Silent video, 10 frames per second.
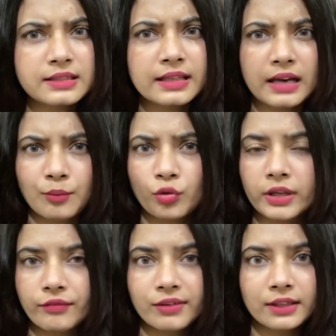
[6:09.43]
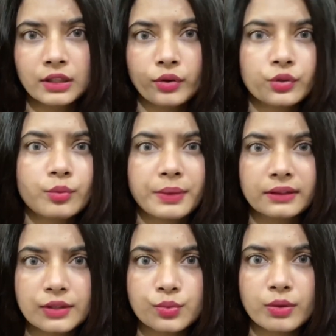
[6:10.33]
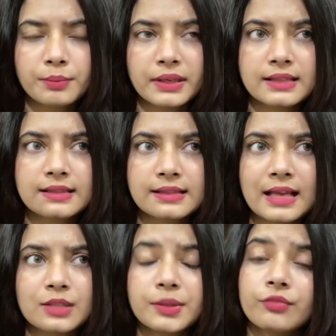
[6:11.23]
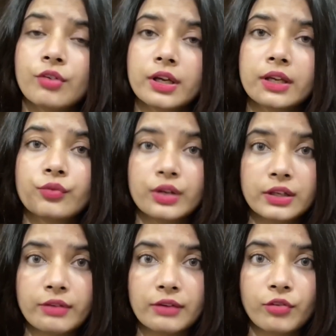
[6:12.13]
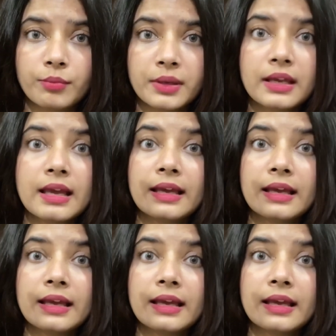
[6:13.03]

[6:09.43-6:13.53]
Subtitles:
then I'm definitely going to pick this one because this has been working really well for me.